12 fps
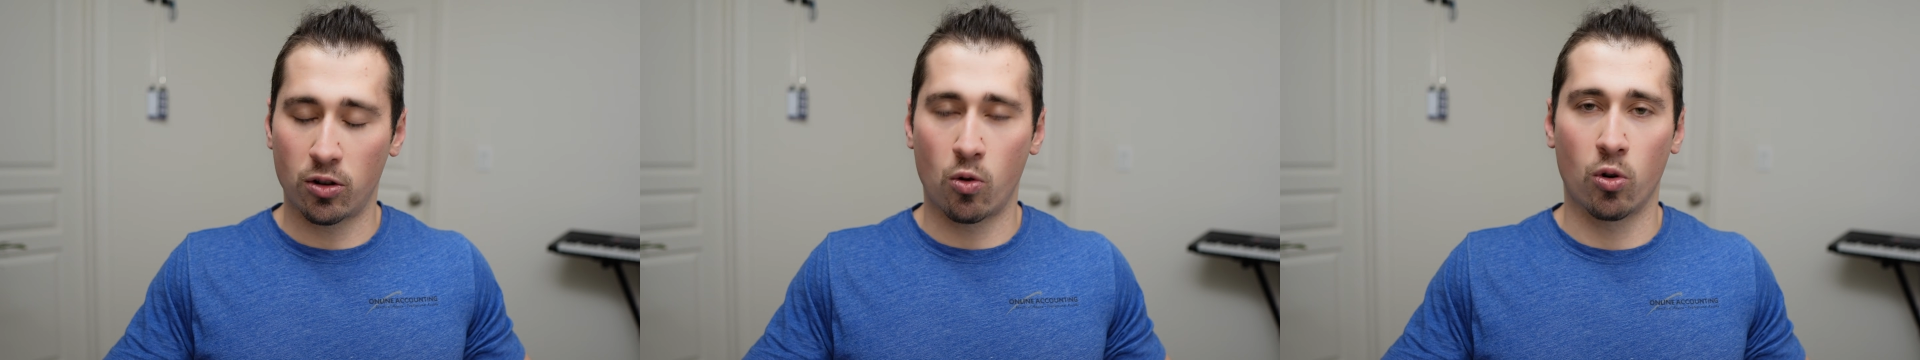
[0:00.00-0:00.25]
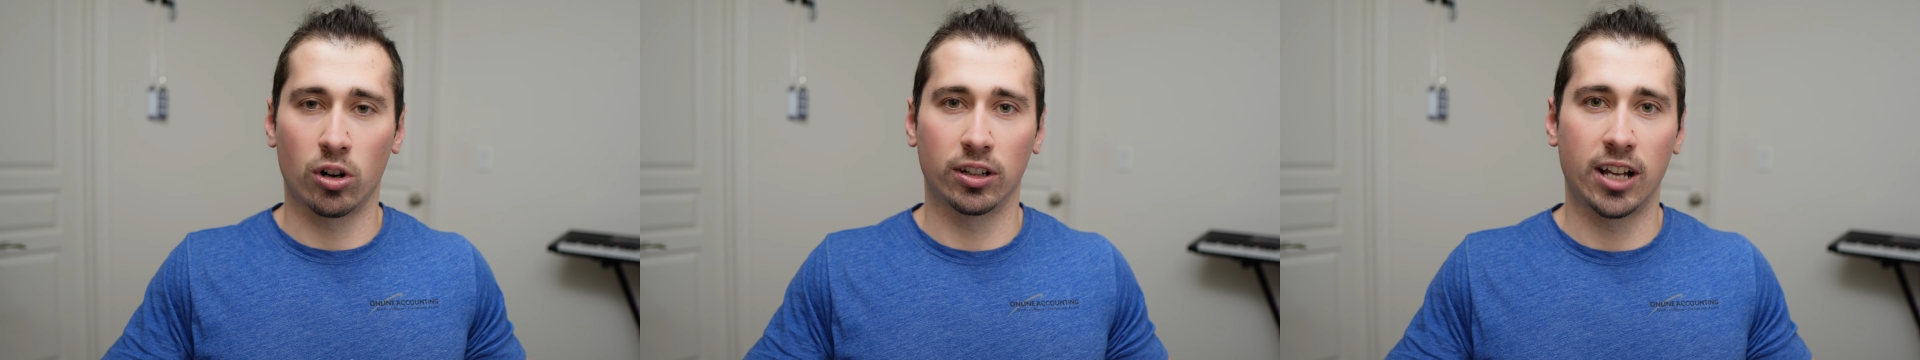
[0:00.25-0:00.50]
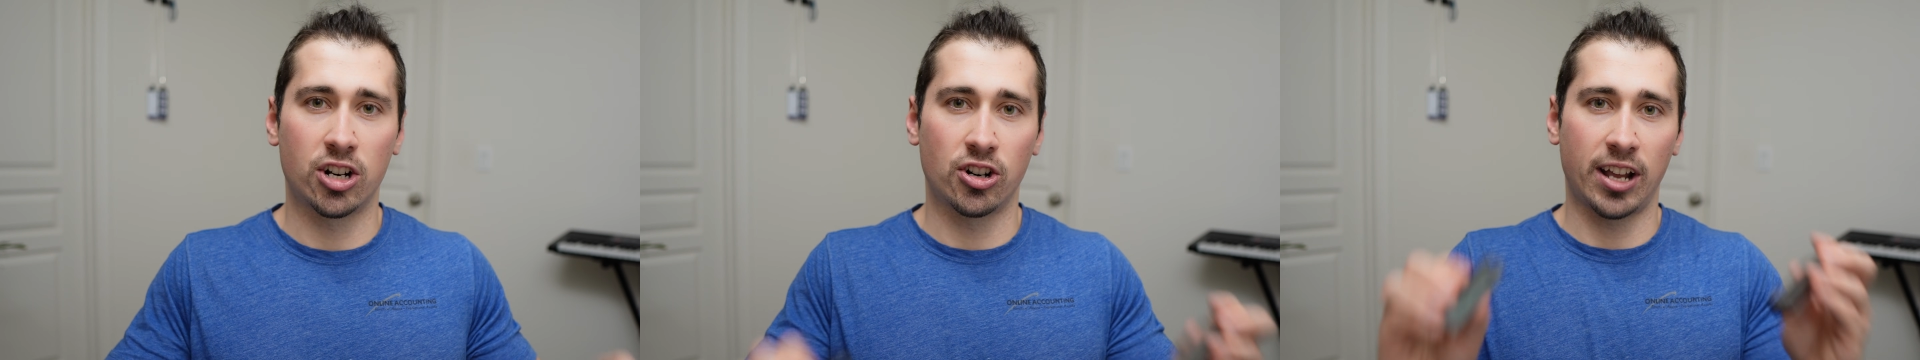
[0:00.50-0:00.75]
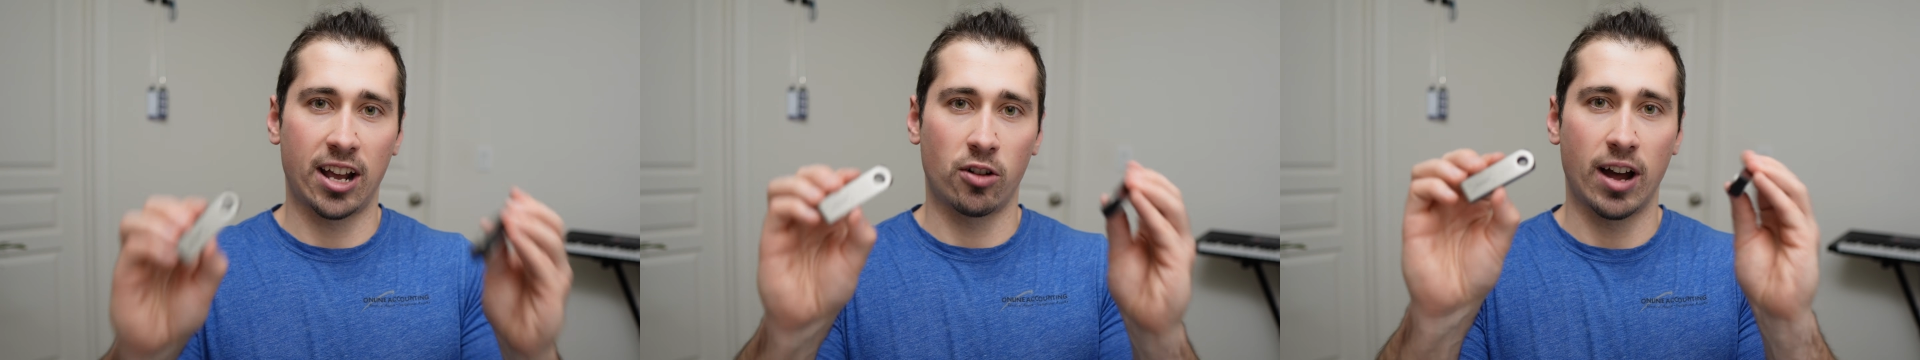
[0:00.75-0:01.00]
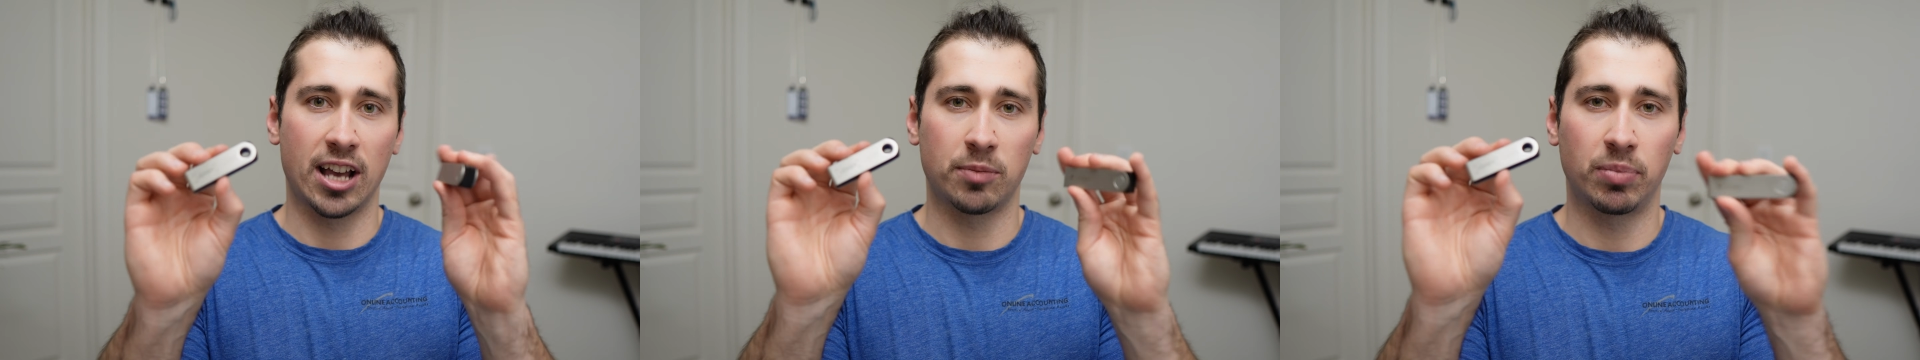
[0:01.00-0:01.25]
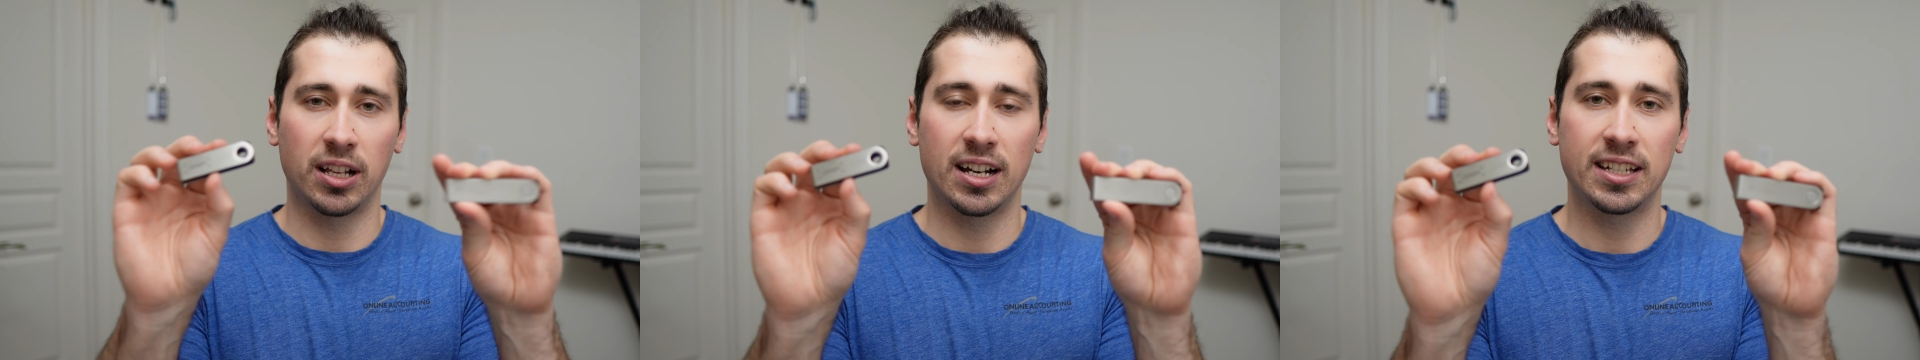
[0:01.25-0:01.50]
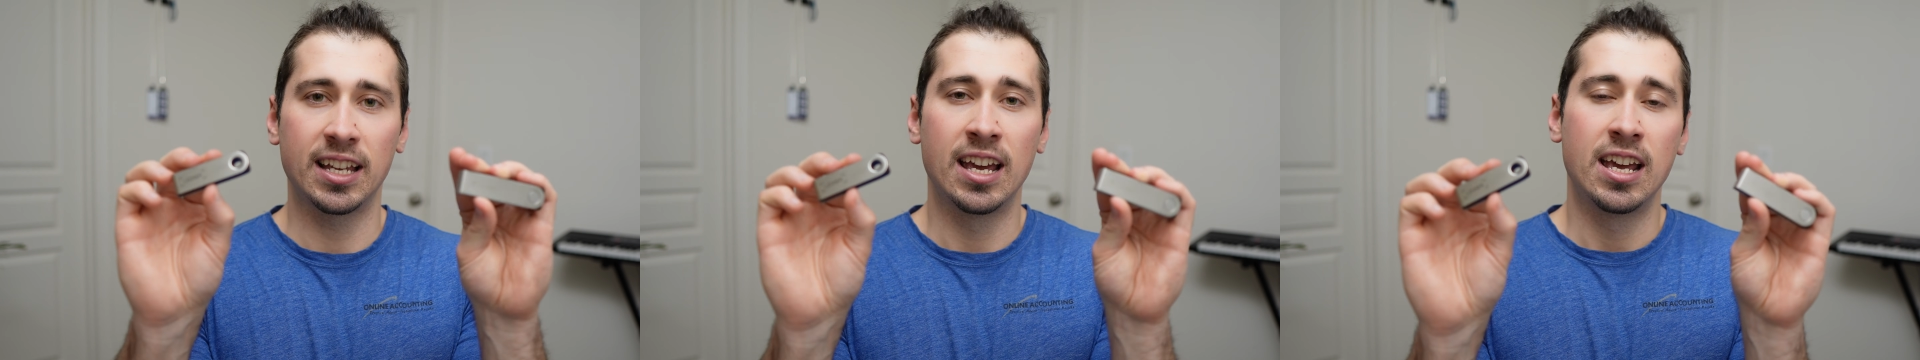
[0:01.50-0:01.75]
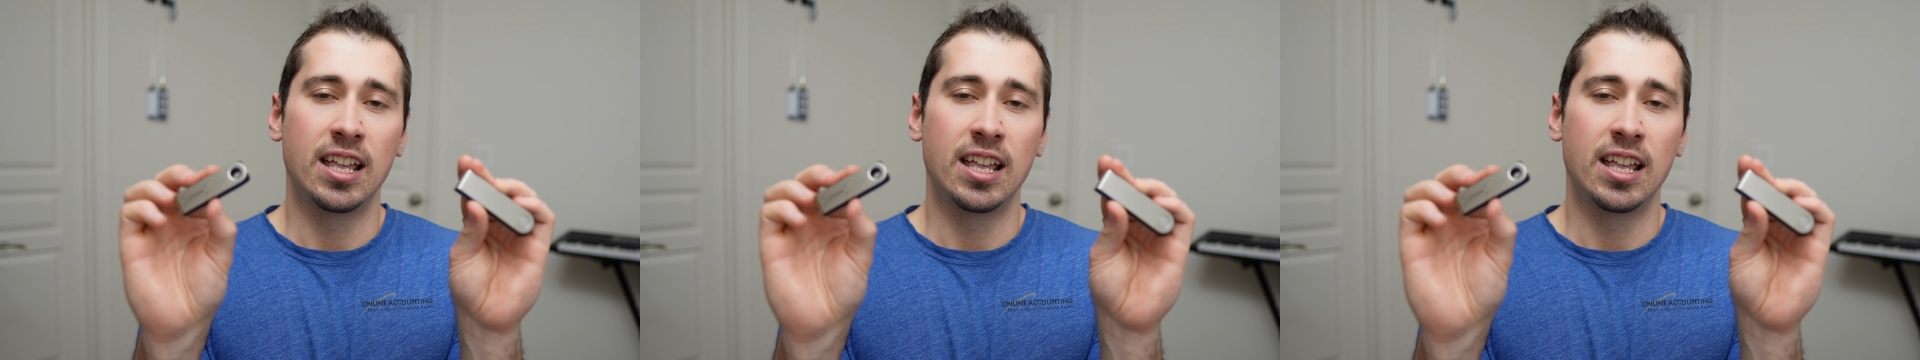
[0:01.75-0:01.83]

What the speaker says: or Ledger Nano S Plus,